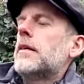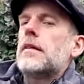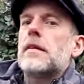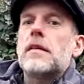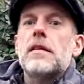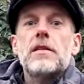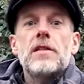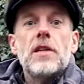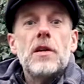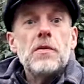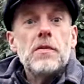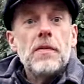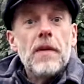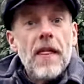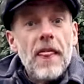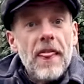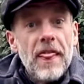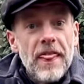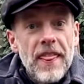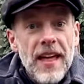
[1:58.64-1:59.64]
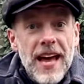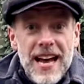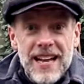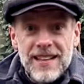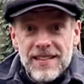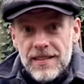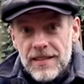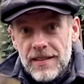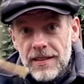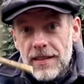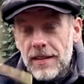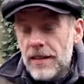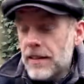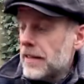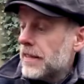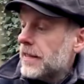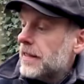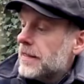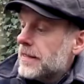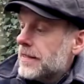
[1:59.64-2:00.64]
So that
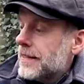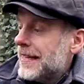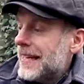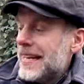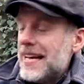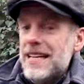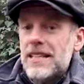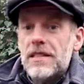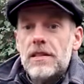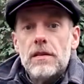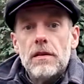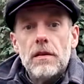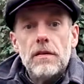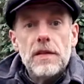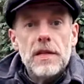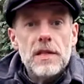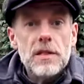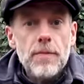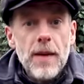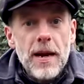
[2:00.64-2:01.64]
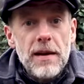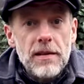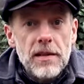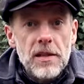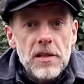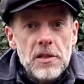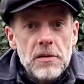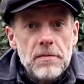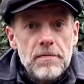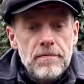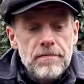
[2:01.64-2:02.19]
is the last of the asparagus.